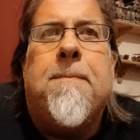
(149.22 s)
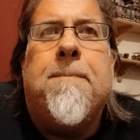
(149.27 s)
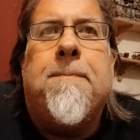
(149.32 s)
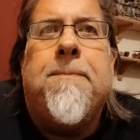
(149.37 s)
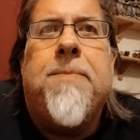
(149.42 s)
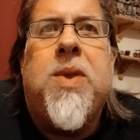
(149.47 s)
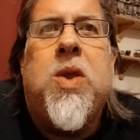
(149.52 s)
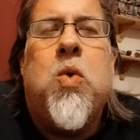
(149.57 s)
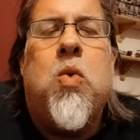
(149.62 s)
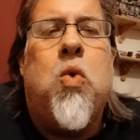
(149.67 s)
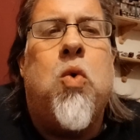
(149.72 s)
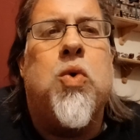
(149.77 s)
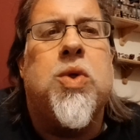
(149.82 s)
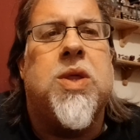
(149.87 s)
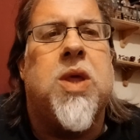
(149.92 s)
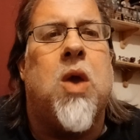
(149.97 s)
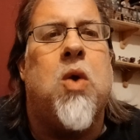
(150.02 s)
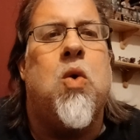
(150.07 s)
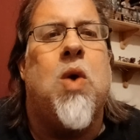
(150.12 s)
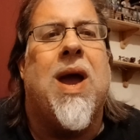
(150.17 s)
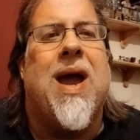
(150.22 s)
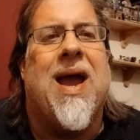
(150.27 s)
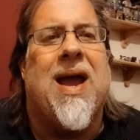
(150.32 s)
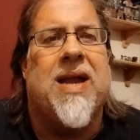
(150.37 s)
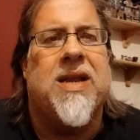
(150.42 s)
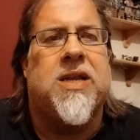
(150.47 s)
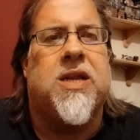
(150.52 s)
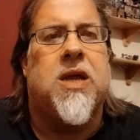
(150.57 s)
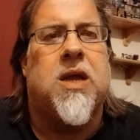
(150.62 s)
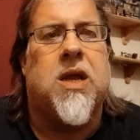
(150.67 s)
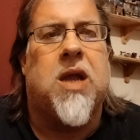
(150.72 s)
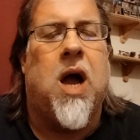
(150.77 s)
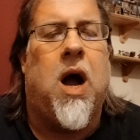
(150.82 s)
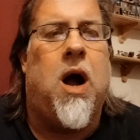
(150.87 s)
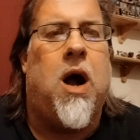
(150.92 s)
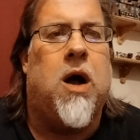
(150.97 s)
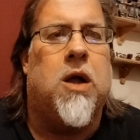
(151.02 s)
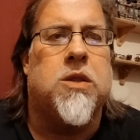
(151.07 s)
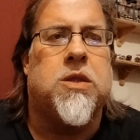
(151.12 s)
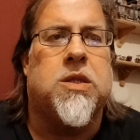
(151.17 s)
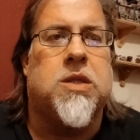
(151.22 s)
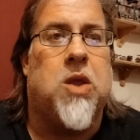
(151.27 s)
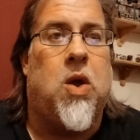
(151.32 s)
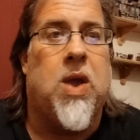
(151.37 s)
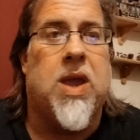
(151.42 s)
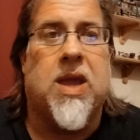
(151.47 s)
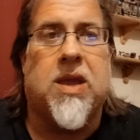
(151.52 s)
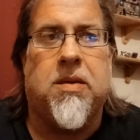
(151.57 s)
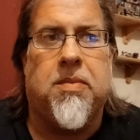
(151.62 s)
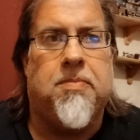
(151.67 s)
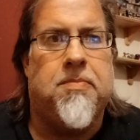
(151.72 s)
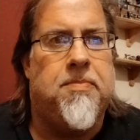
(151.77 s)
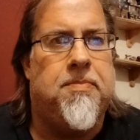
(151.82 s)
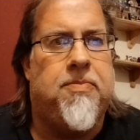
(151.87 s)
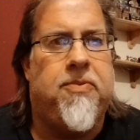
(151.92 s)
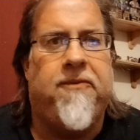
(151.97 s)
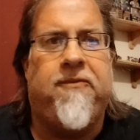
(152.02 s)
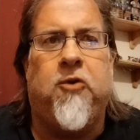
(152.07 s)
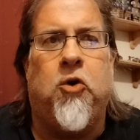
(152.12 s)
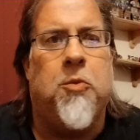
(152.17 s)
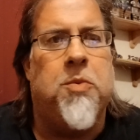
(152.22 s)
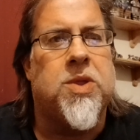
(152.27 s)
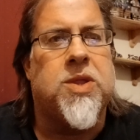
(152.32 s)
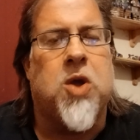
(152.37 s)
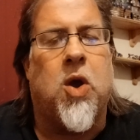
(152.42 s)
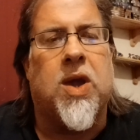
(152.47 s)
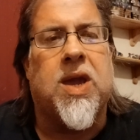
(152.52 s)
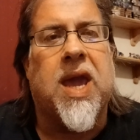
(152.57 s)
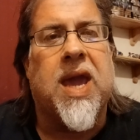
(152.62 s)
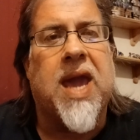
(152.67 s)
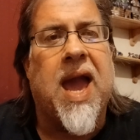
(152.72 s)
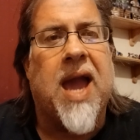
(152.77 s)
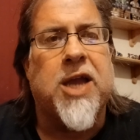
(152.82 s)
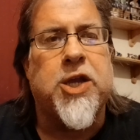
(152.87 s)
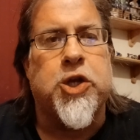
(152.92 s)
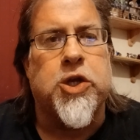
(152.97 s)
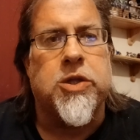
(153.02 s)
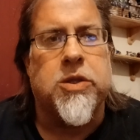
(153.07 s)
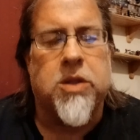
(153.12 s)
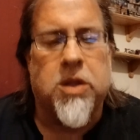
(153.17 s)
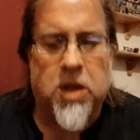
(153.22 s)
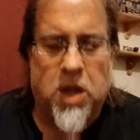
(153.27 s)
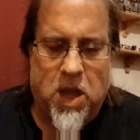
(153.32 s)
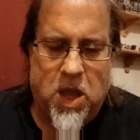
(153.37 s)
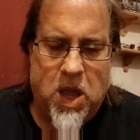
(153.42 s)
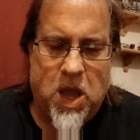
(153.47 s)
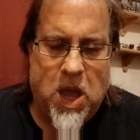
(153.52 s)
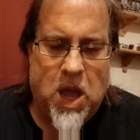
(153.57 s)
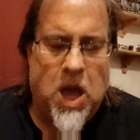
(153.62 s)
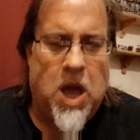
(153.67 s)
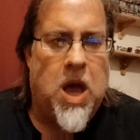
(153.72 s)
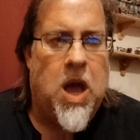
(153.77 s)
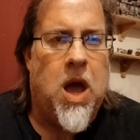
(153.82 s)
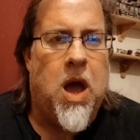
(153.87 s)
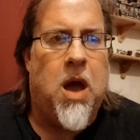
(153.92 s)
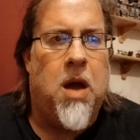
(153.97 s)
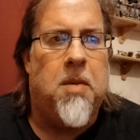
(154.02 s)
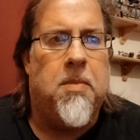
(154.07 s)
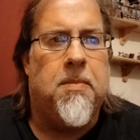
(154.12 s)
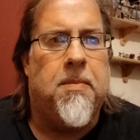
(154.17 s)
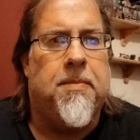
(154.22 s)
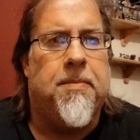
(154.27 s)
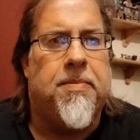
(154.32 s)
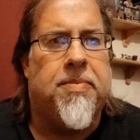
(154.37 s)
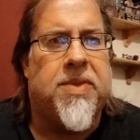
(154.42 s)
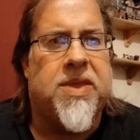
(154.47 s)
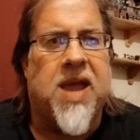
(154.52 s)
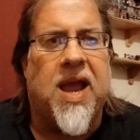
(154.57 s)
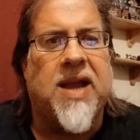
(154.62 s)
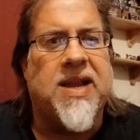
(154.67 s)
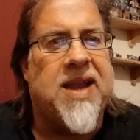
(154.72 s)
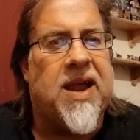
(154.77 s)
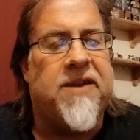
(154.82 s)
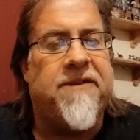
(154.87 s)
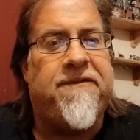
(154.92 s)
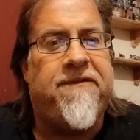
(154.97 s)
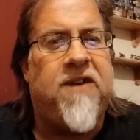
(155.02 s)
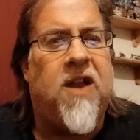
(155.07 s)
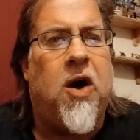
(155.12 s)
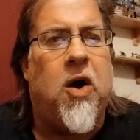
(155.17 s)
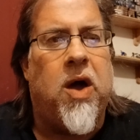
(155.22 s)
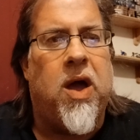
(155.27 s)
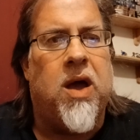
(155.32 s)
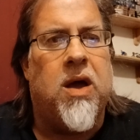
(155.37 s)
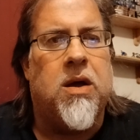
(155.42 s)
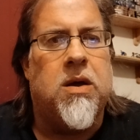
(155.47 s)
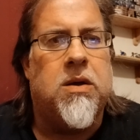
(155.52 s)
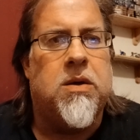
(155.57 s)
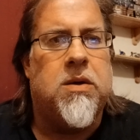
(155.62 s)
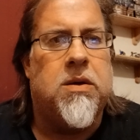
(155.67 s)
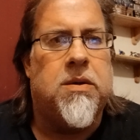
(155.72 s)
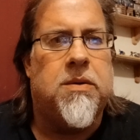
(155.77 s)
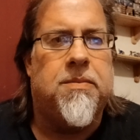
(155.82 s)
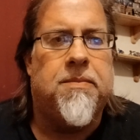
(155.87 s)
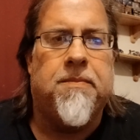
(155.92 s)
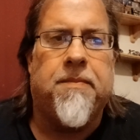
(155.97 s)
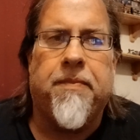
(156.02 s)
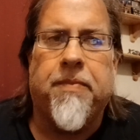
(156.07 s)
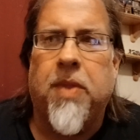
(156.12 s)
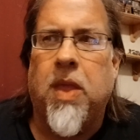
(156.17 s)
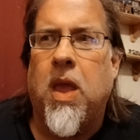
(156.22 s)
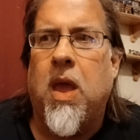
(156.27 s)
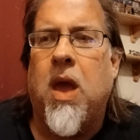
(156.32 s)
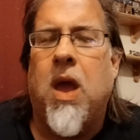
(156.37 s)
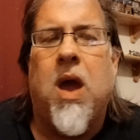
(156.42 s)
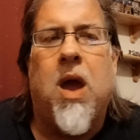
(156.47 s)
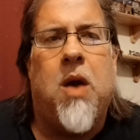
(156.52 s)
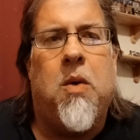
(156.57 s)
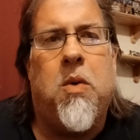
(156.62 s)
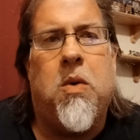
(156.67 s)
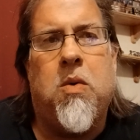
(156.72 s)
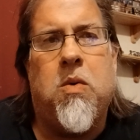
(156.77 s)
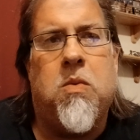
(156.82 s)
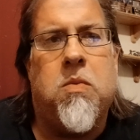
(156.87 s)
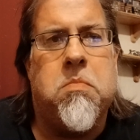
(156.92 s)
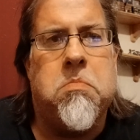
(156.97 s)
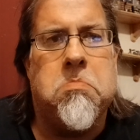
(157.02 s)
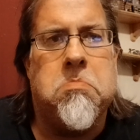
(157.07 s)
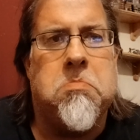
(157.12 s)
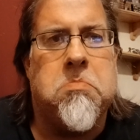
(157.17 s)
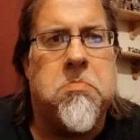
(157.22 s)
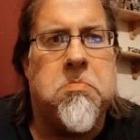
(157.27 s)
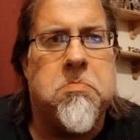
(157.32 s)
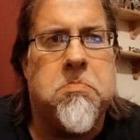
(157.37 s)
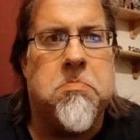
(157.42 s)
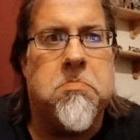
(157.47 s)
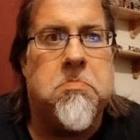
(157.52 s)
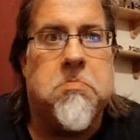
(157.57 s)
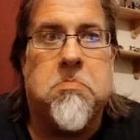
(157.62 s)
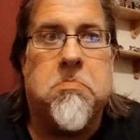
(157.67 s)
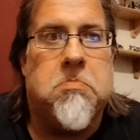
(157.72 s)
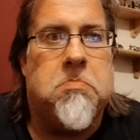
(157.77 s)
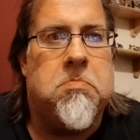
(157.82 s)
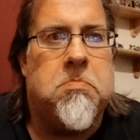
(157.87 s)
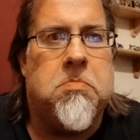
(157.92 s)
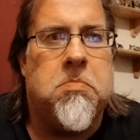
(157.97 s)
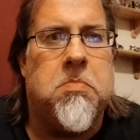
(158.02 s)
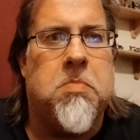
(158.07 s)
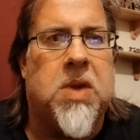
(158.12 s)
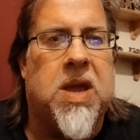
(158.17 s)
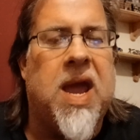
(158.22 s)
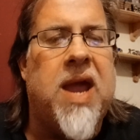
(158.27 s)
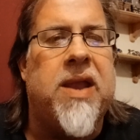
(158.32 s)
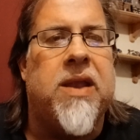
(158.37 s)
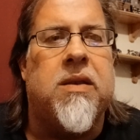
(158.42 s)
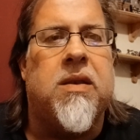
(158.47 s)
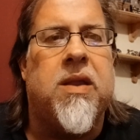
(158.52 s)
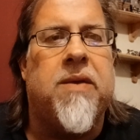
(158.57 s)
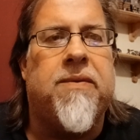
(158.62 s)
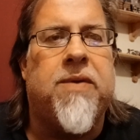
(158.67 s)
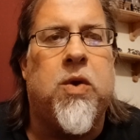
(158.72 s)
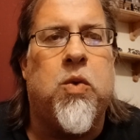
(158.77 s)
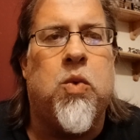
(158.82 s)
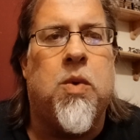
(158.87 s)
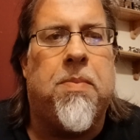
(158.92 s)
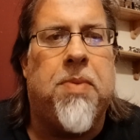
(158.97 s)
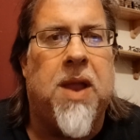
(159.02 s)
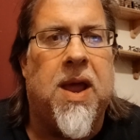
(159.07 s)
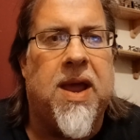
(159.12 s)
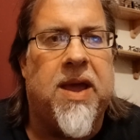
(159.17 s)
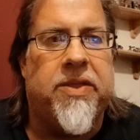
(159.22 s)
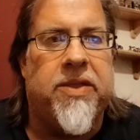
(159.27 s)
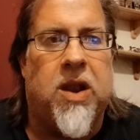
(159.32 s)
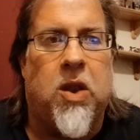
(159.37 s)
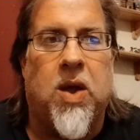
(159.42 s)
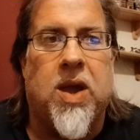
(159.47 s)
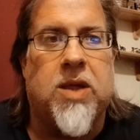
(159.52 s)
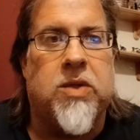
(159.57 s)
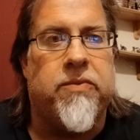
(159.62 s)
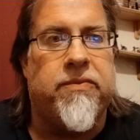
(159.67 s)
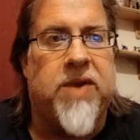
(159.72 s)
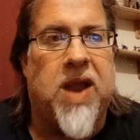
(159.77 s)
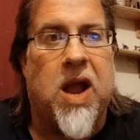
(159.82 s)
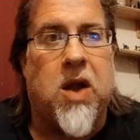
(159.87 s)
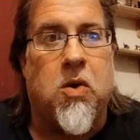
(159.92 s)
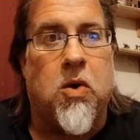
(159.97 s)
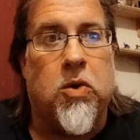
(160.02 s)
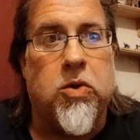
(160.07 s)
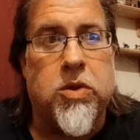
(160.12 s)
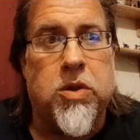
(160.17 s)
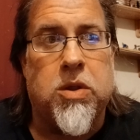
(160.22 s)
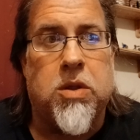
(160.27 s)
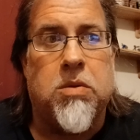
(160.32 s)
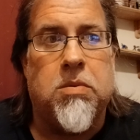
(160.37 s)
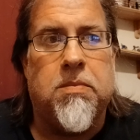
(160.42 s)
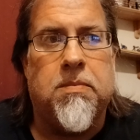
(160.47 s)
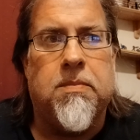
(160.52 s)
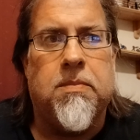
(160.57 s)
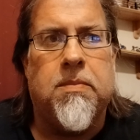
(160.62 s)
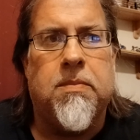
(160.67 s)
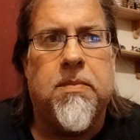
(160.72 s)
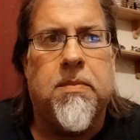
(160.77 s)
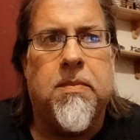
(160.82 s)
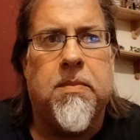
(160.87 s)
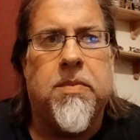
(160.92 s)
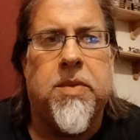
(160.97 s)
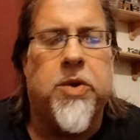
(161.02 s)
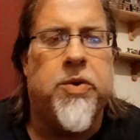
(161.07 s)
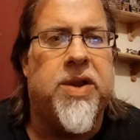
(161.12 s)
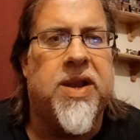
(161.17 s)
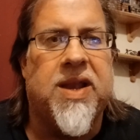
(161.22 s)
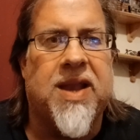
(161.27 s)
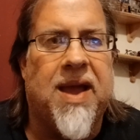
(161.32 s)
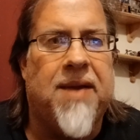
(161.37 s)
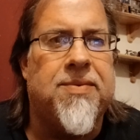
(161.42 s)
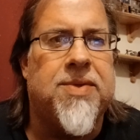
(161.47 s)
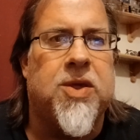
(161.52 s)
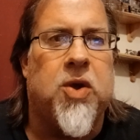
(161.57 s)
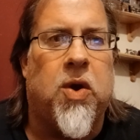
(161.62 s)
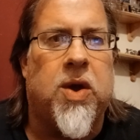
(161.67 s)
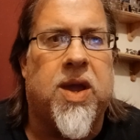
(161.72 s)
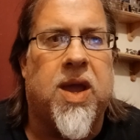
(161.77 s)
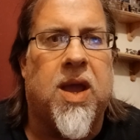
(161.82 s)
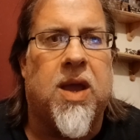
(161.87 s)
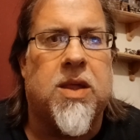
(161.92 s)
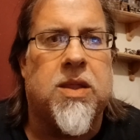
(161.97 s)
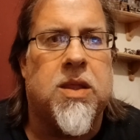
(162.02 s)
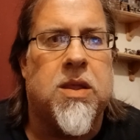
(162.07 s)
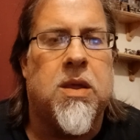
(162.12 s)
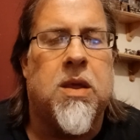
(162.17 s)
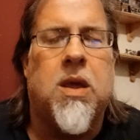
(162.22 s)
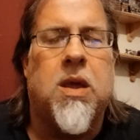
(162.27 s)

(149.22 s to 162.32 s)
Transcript: You also had cards like perform a psychic action, take down a flyer. Well, again, if you were playing the likes of Necrons, you didn't have psychics.